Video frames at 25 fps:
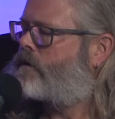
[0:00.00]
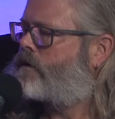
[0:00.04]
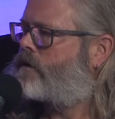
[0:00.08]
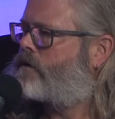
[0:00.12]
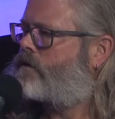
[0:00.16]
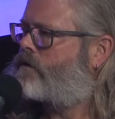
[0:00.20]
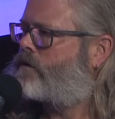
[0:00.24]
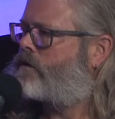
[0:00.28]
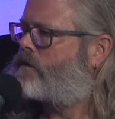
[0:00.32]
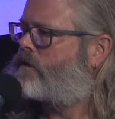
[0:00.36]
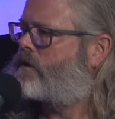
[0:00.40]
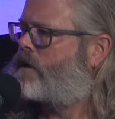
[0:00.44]

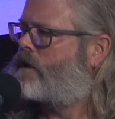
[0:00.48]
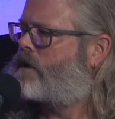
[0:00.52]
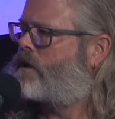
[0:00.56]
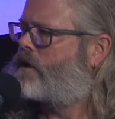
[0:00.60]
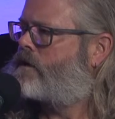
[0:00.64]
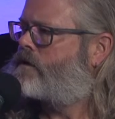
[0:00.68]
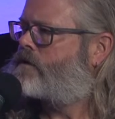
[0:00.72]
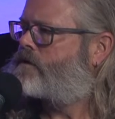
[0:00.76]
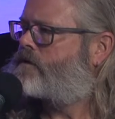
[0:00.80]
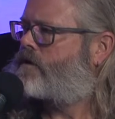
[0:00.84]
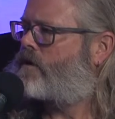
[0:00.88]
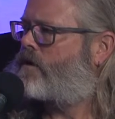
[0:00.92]
cool.
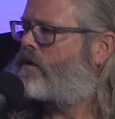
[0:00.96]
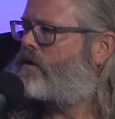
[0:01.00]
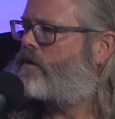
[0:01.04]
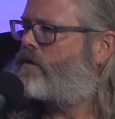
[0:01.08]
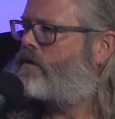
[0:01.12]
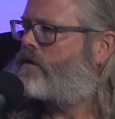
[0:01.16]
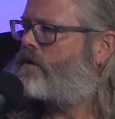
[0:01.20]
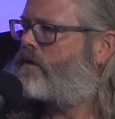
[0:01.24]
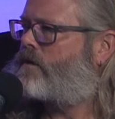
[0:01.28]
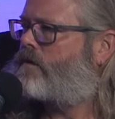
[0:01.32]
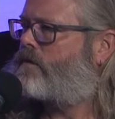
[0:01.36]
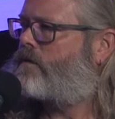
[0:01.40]
So,
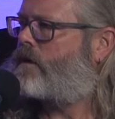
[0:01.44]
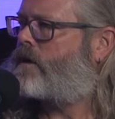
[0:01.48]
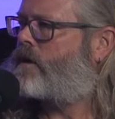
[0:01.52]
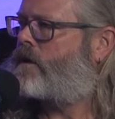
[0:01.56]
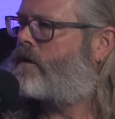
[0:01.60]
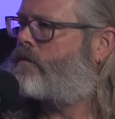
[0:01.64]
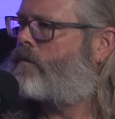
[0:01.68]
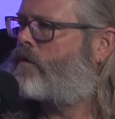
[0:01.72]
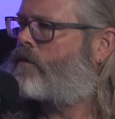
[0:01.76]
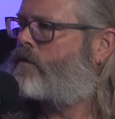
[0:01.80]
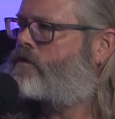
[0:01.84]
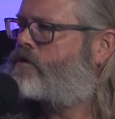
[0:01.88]
any
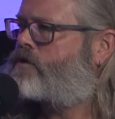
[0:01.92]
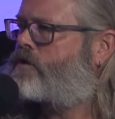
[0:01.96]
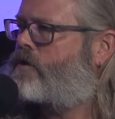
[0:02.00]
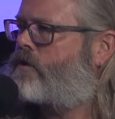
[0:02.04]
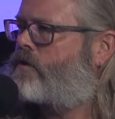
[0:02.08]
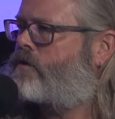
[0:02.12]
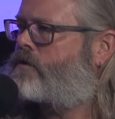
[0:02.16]
more shows